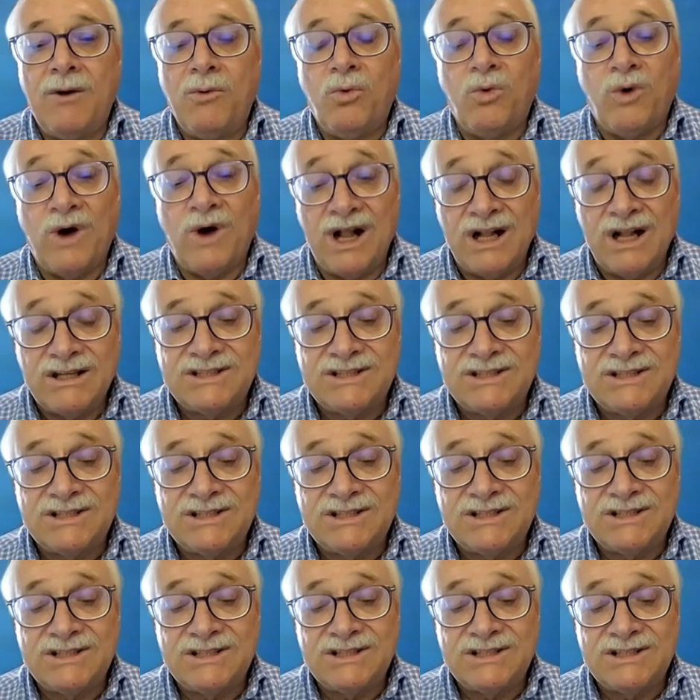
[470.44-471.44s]

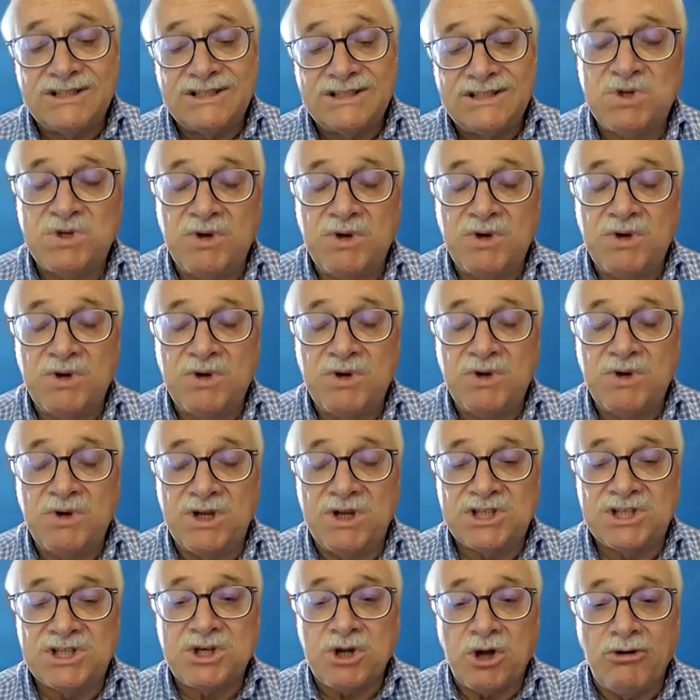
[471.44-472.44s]
whilst her AIS
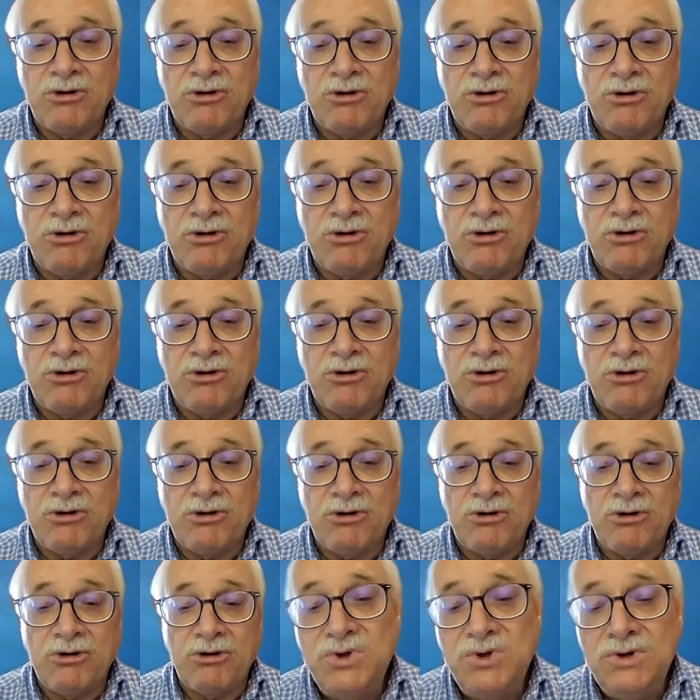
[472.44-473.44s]
was switched off
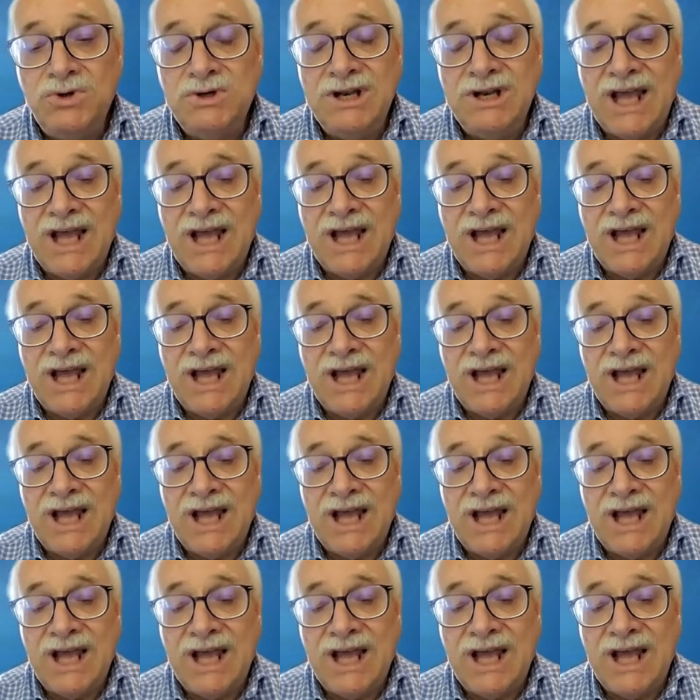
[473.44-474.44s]
by two
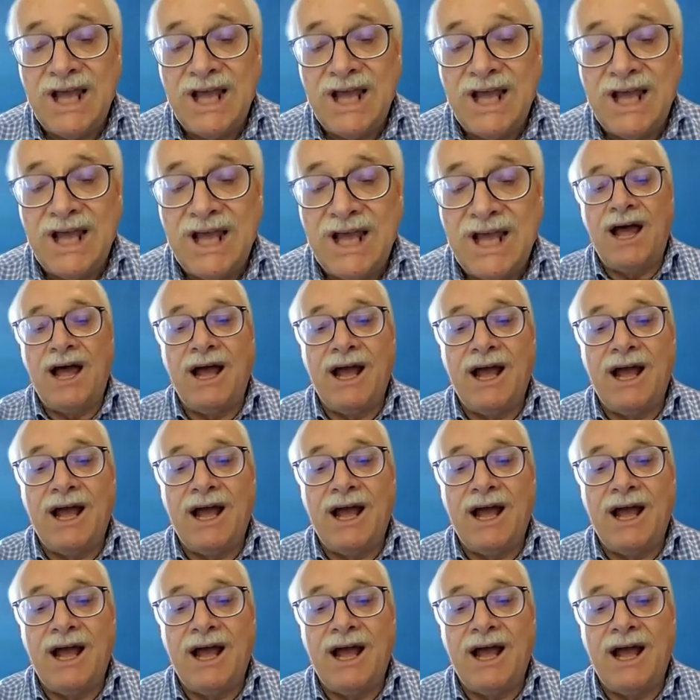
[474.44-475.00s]
Navy vessels.